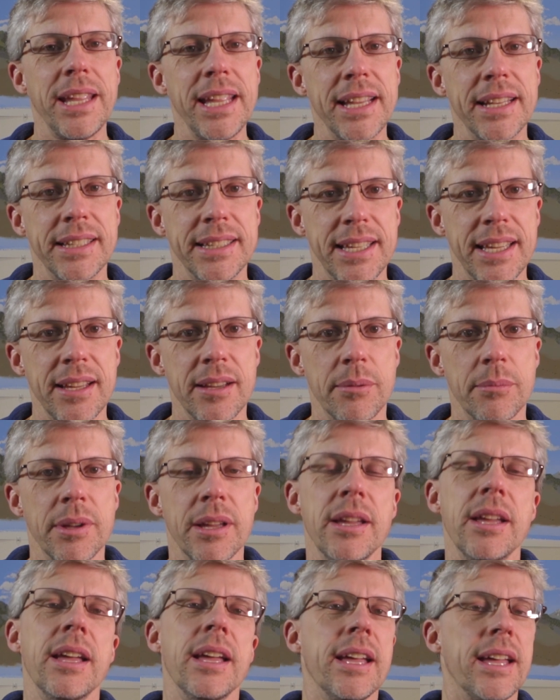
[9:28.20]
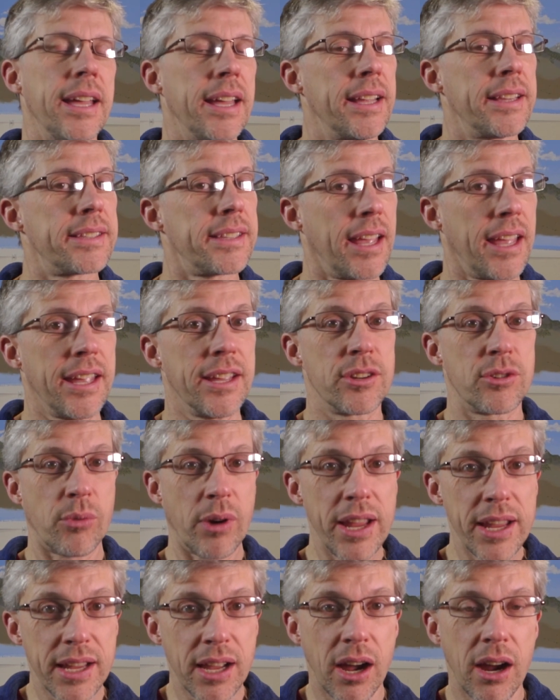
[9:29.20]
Ian Kim. It's a
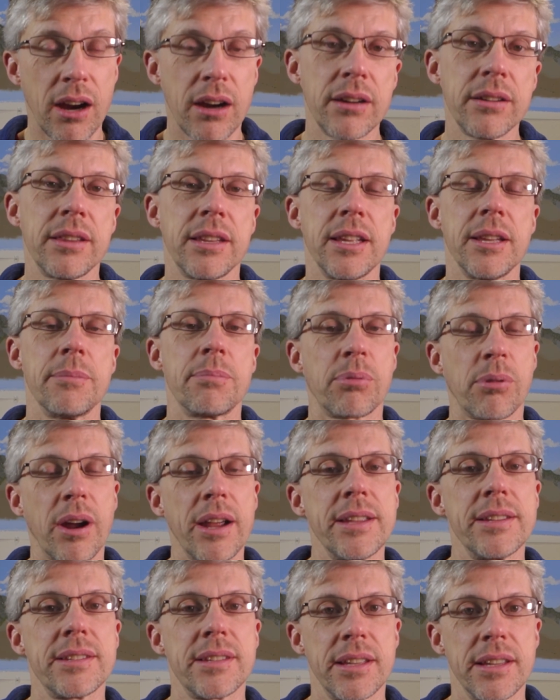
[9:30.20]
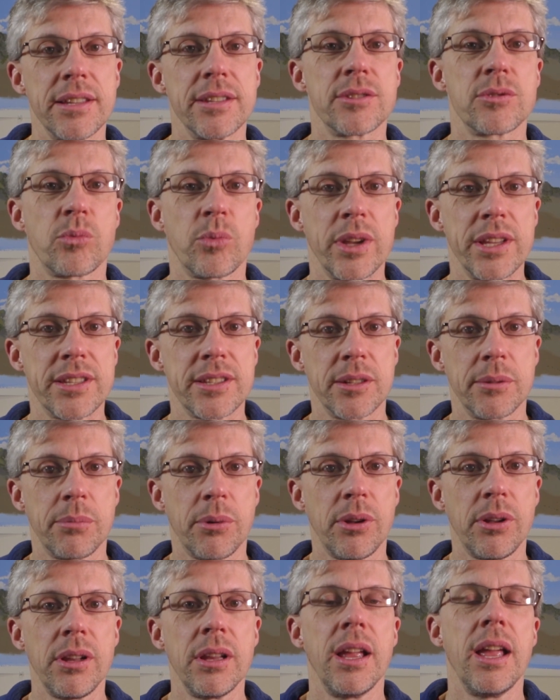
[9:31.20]
great card, the price is
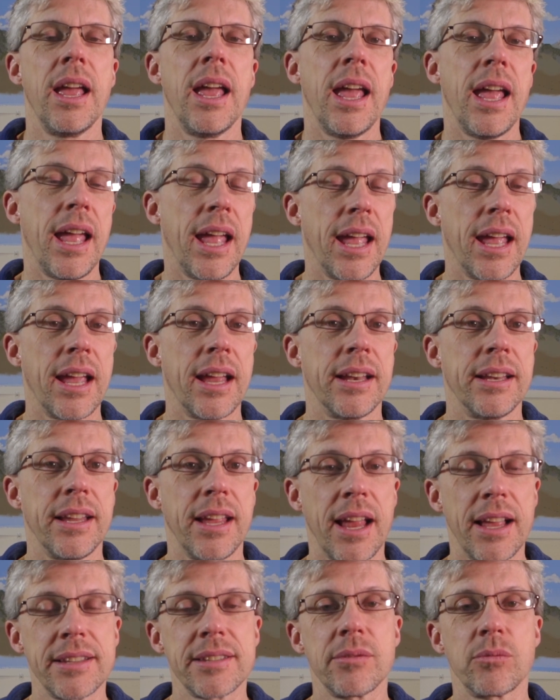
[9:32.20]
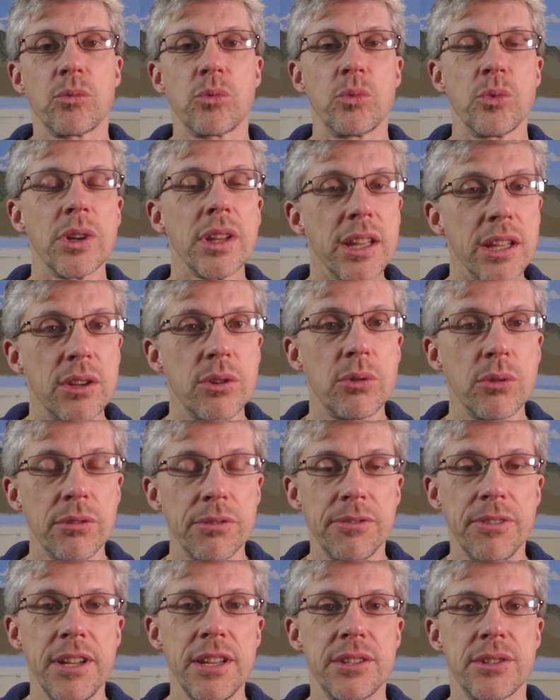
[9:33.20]
reasonable, and it has some really cool
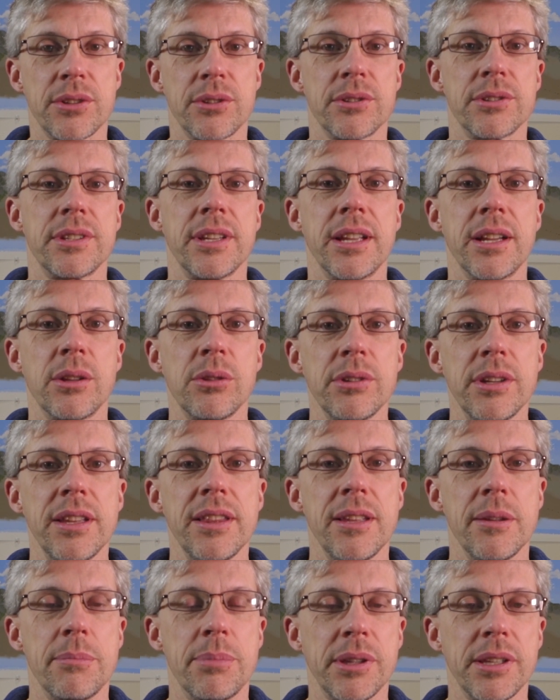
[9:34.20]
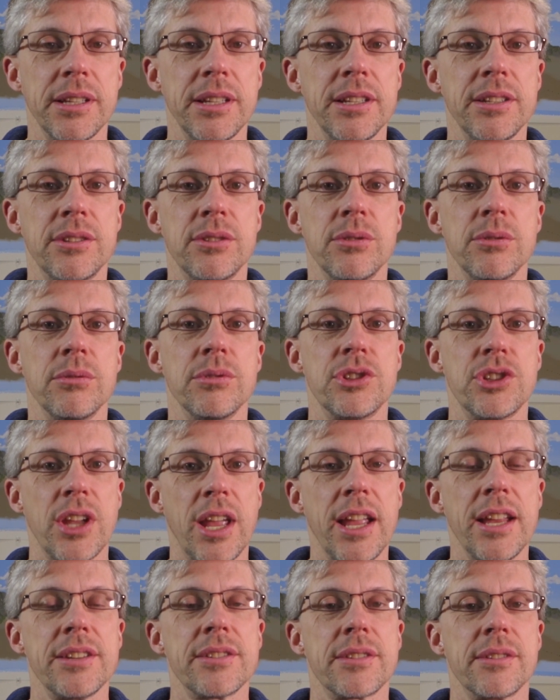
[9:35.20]
features, including the ability to
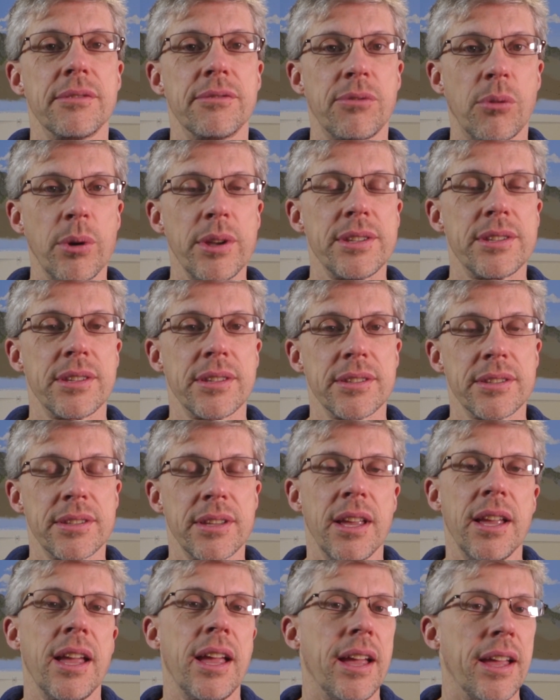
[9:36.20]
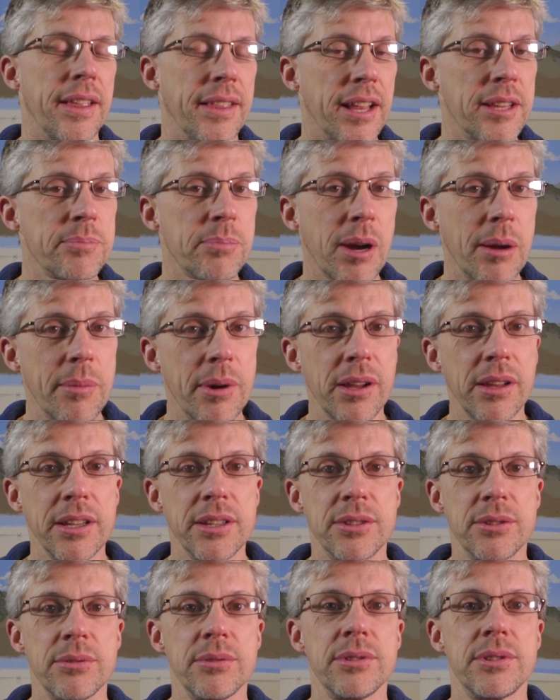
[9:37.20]
change the voices. And that's
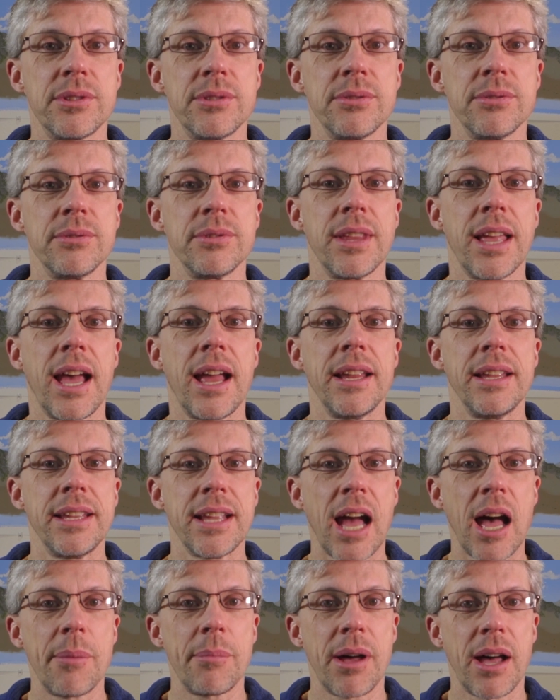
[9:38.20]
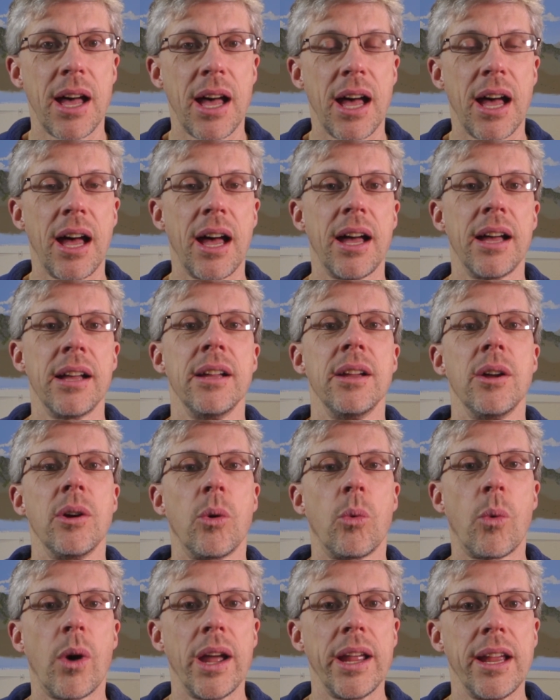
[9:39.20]
primarily due to that Yamaha
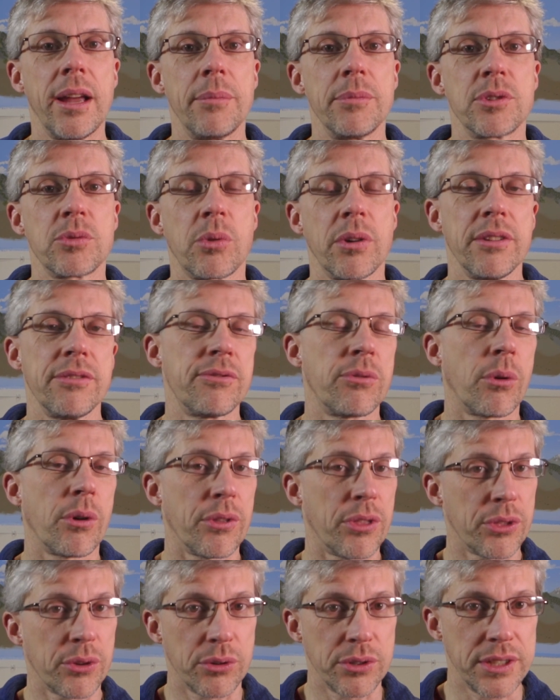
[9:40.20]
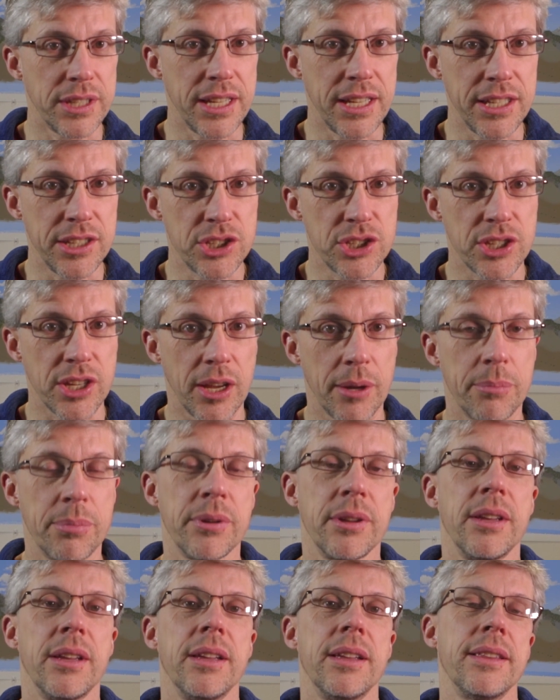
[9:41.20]
YM2413
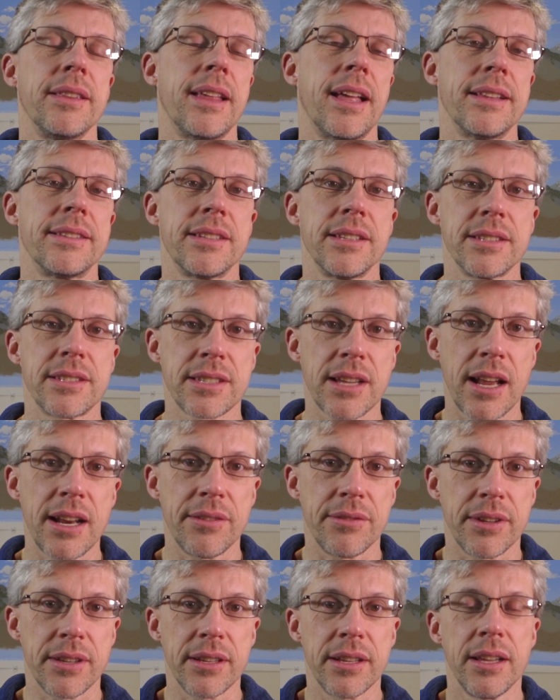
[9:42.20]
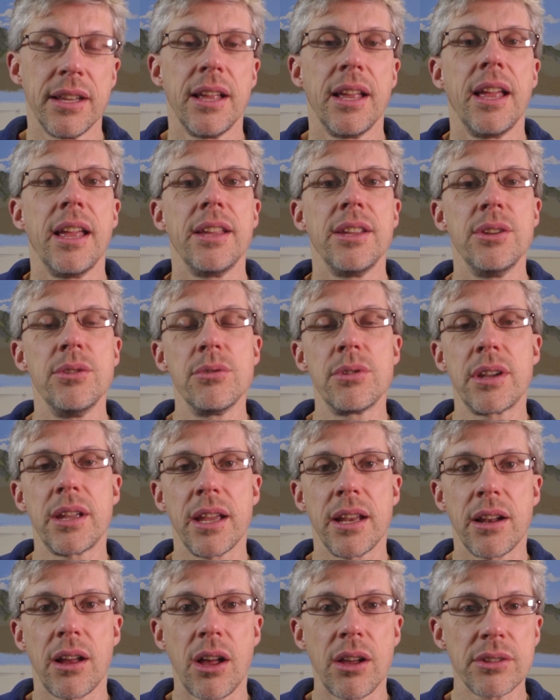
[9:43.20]
chip that's inside of it. You
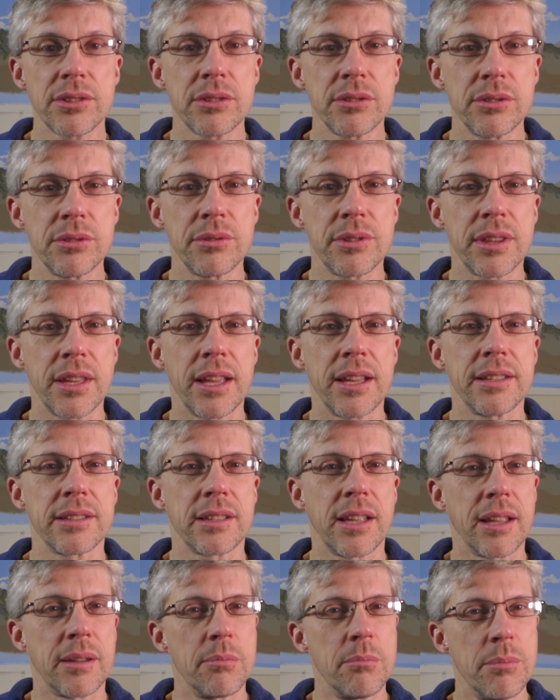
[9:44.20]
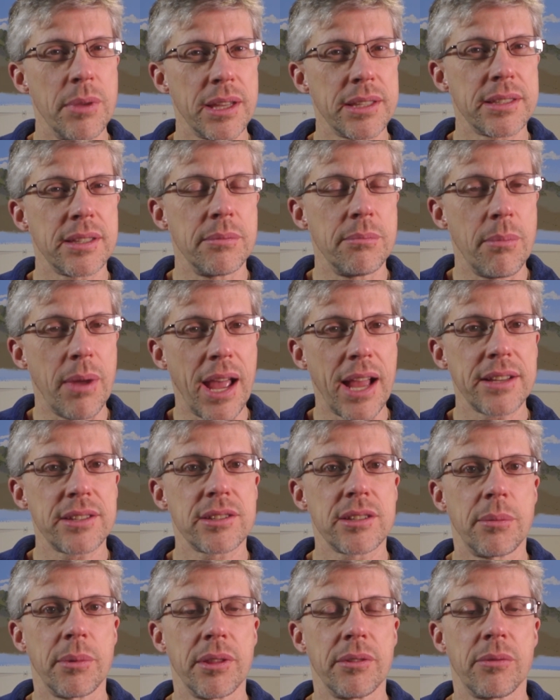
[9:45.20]
can also do things like mix and match
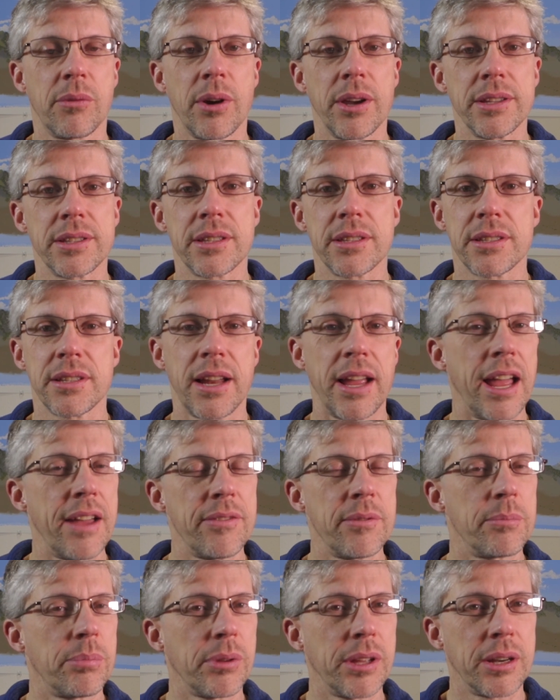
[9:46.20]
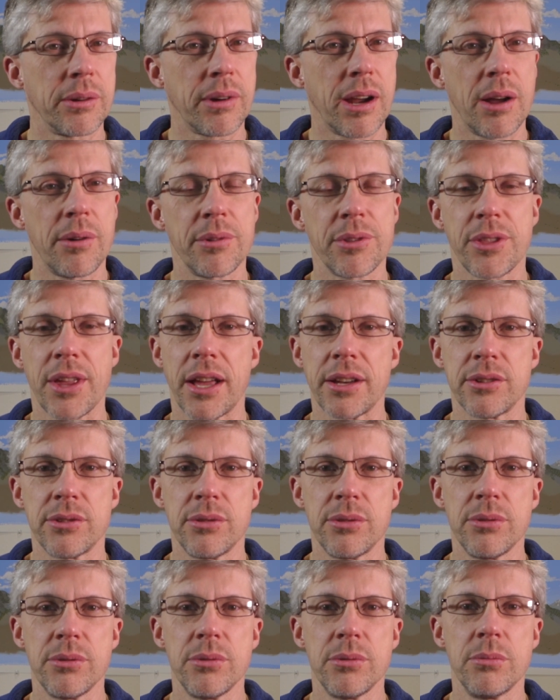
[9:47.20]
some of the voices, and I haven't played around with that
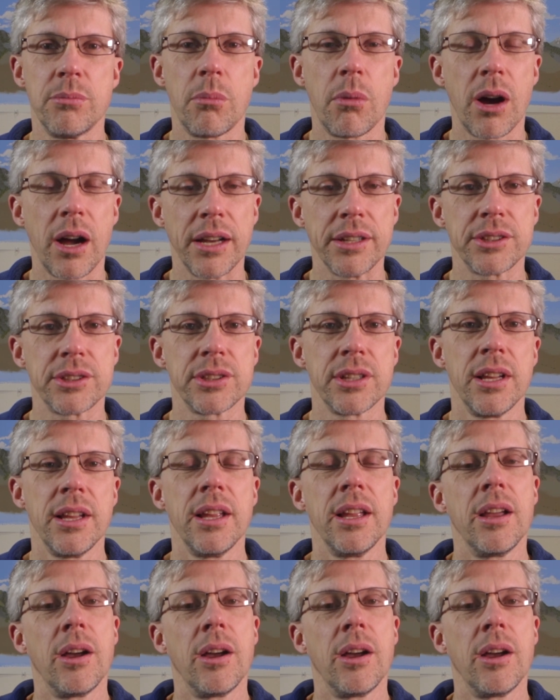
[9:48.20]
too much.